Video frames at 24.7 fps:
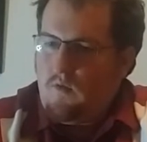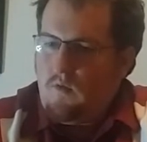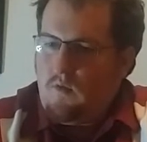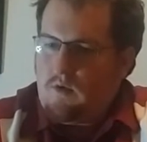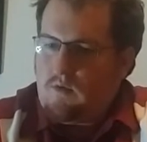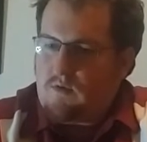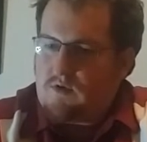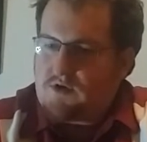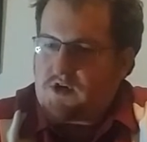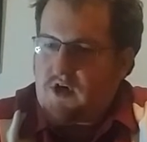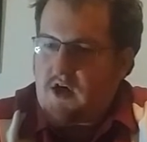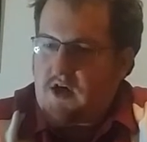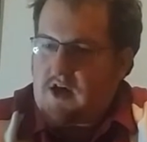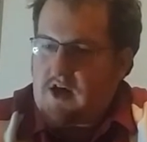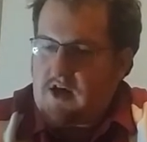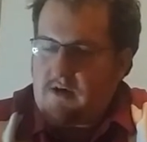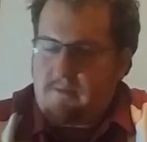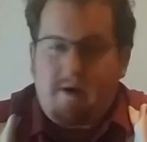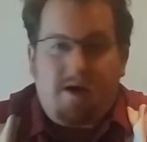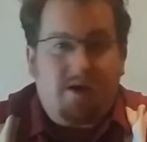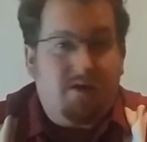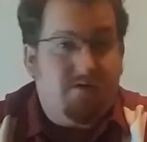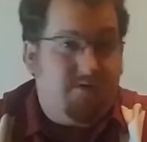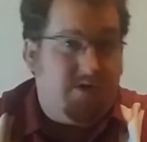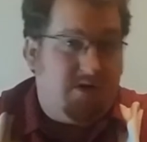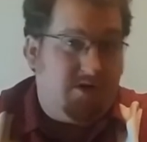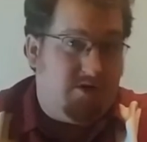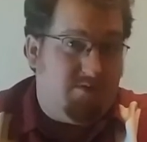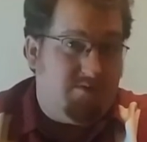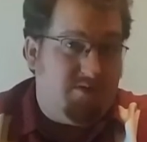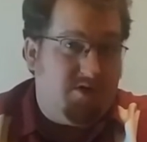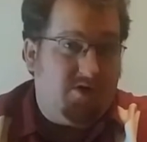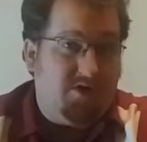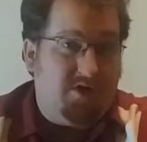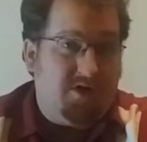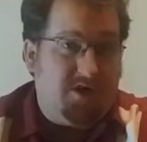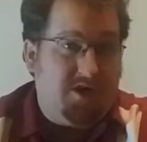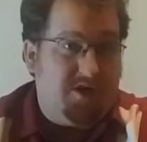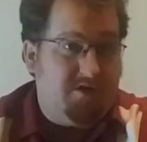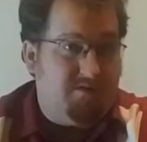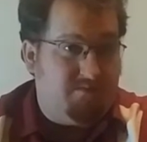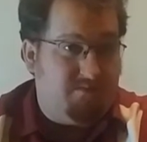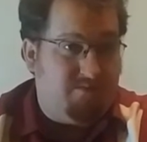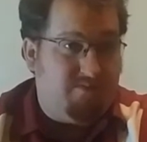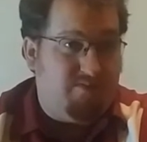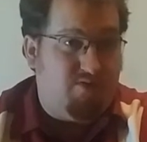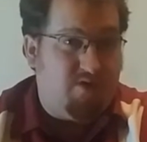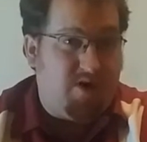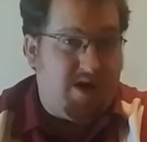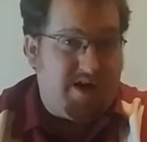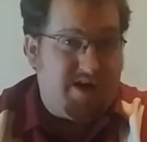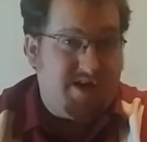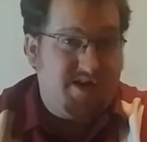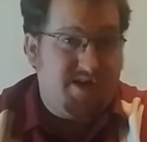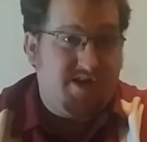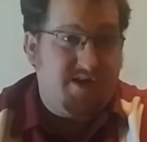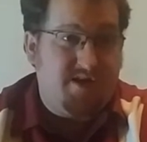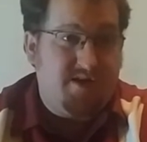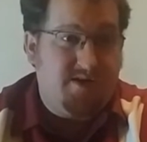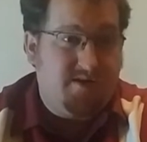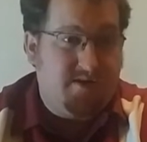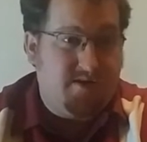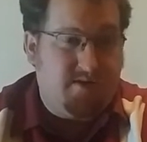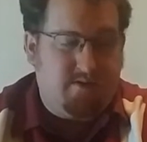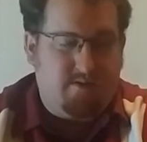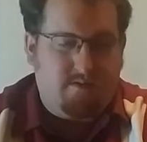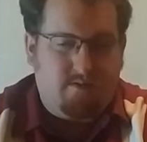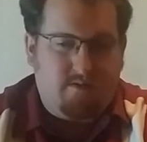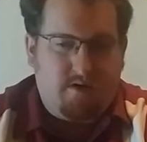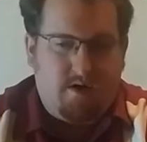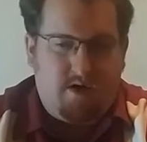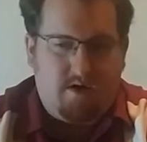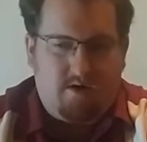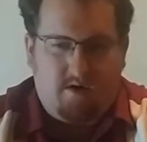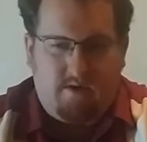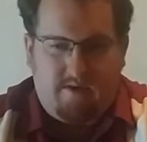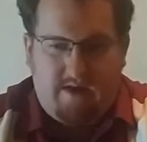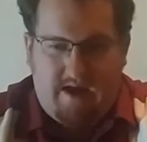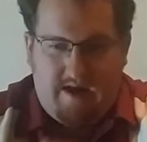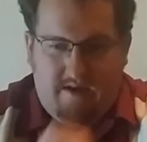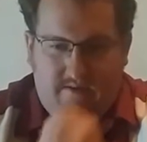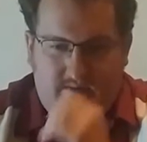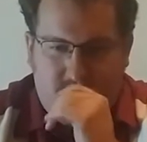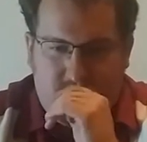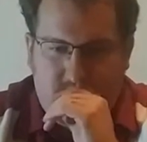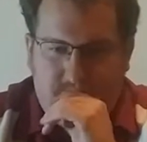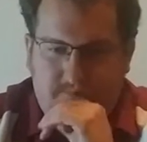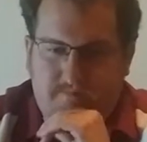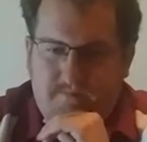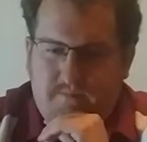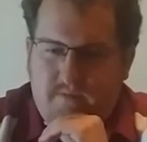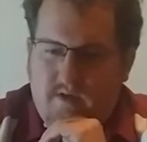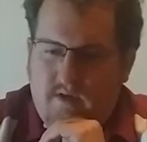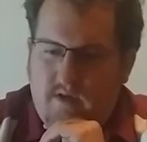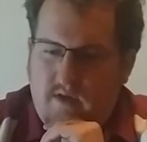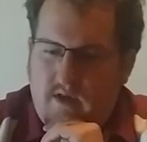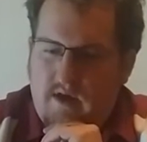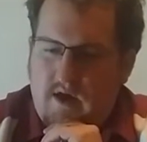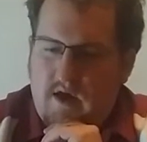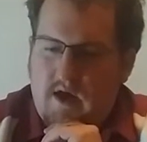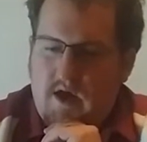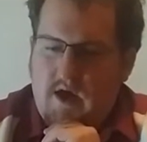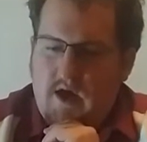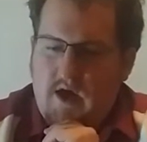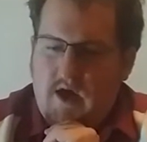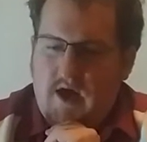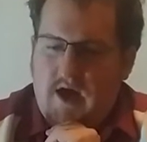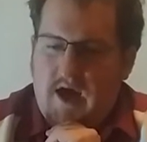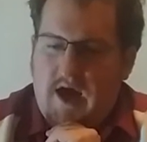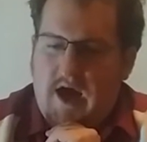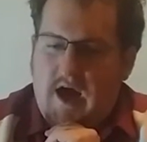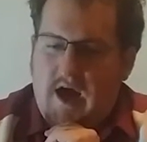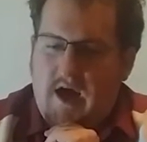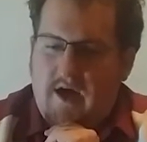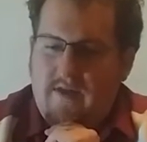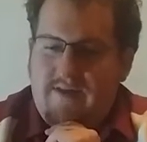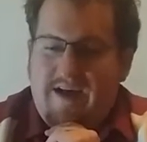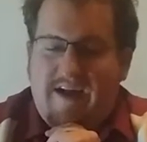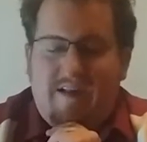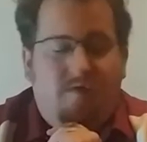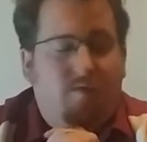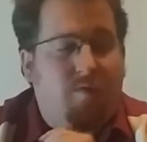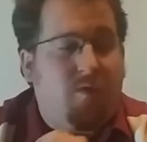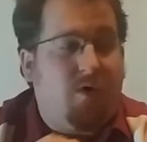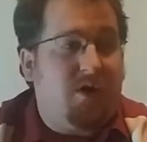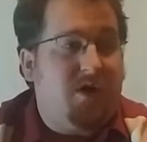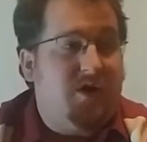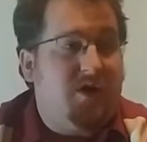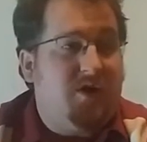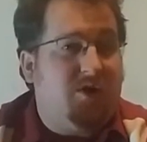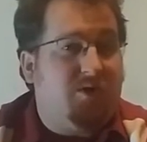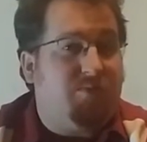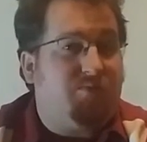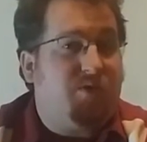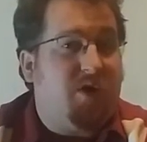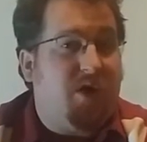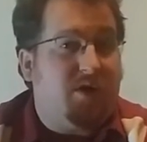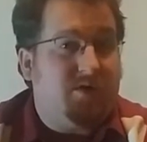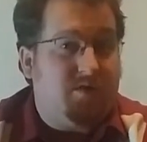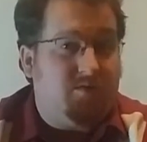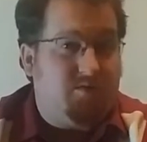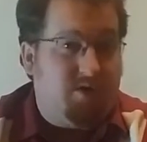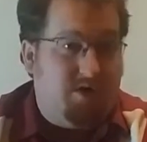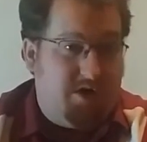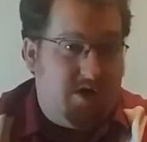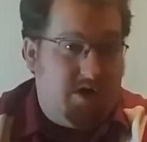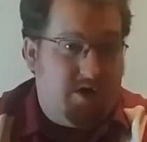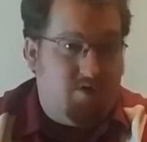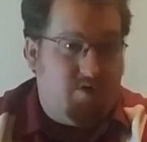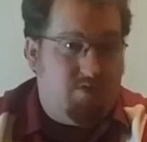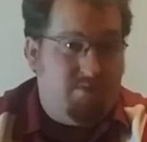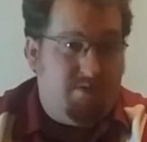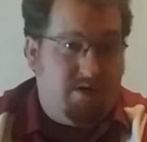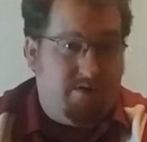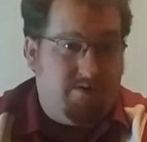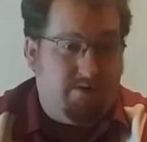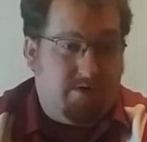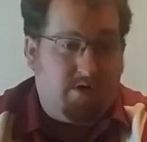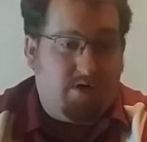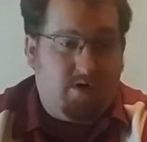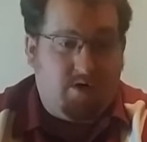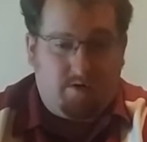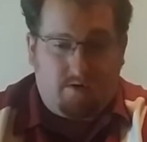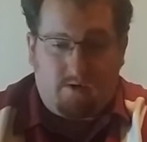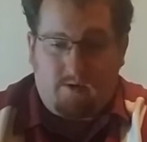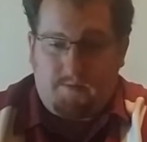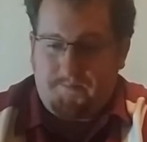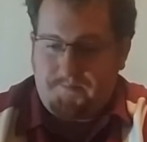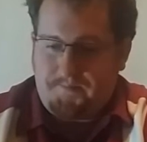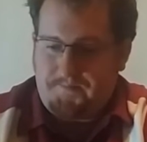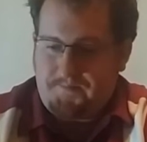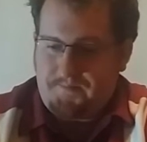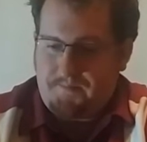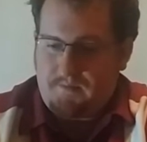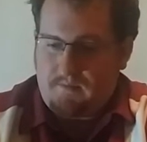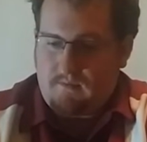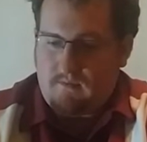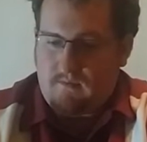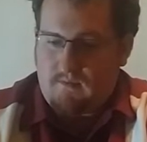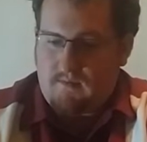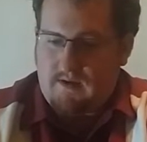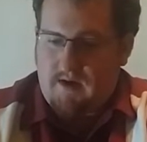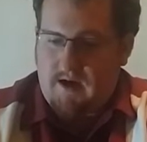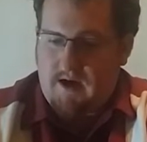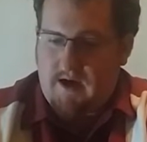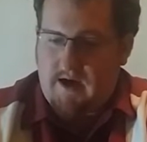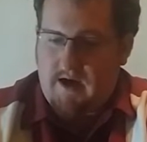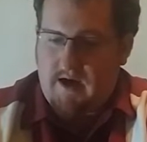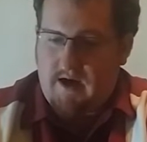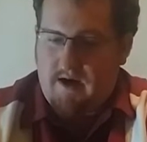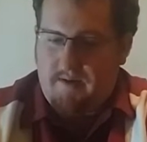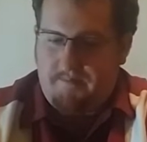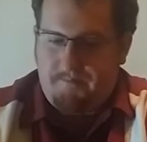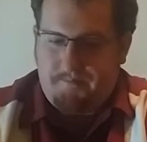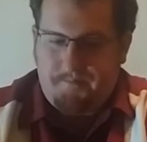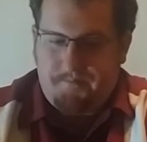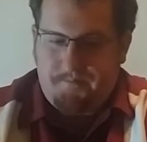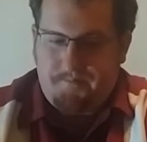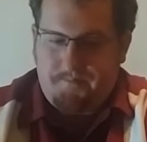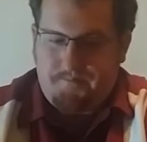when we're talking about availability and price and all that, that's where you'll probably run into a bit of a hurdle. Out